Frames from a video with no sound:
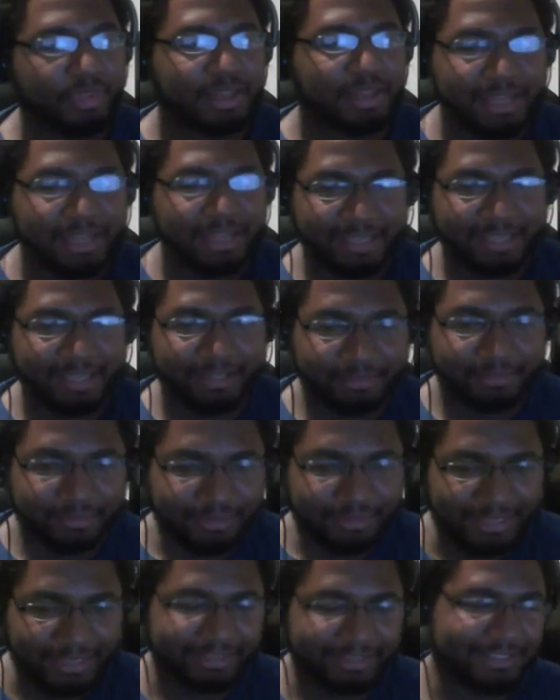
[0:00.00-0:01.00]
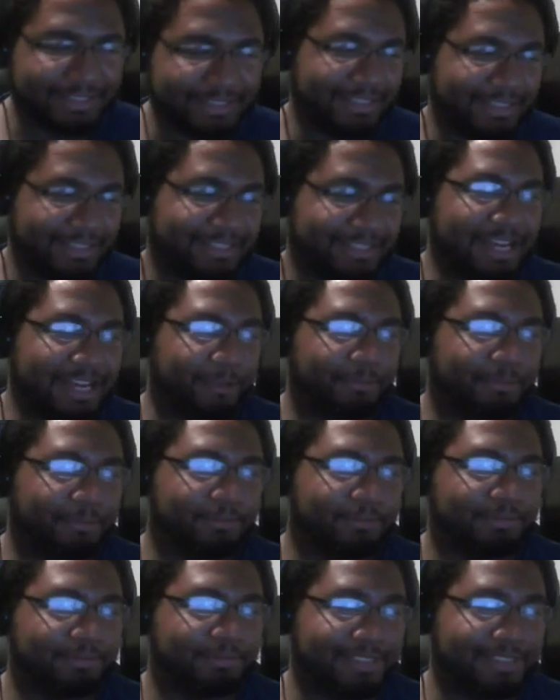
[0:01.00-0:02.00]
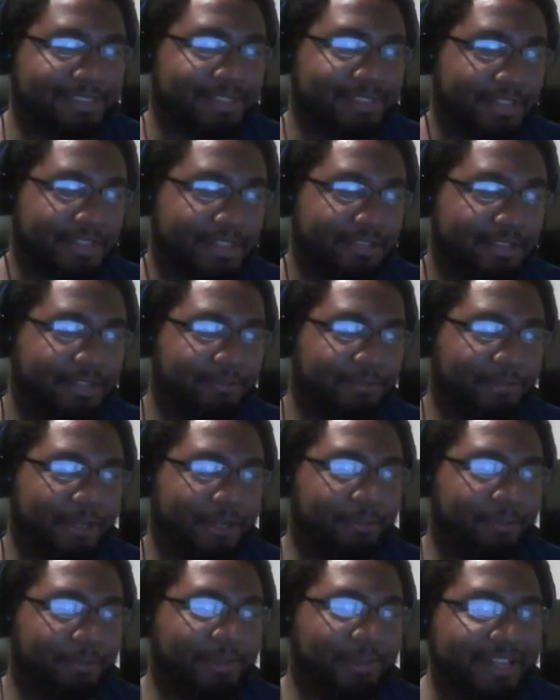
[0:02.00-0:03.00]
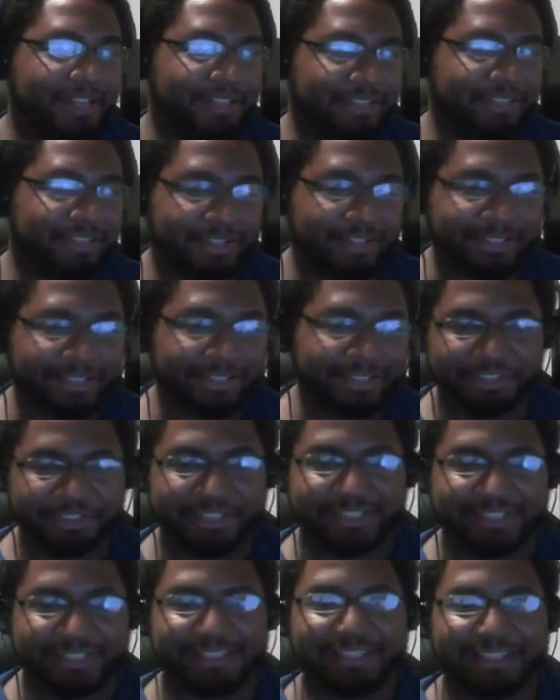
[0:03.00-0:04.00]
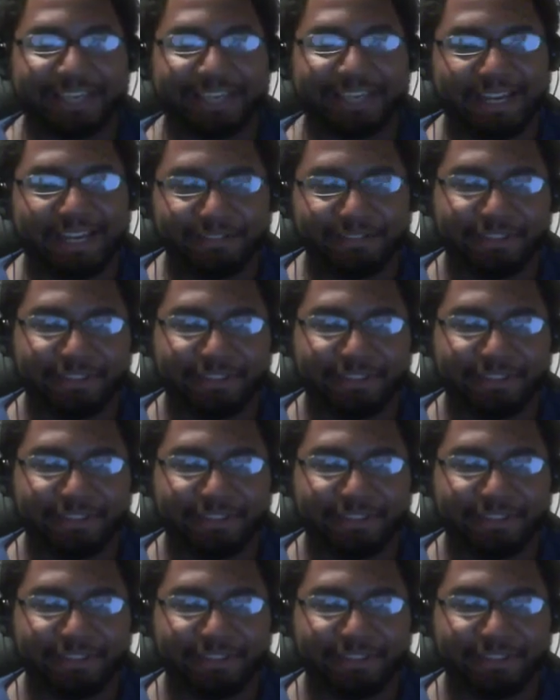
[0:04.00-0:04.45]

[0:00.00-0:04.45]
And like they say, it's not necessarily a very bad deal. It's just that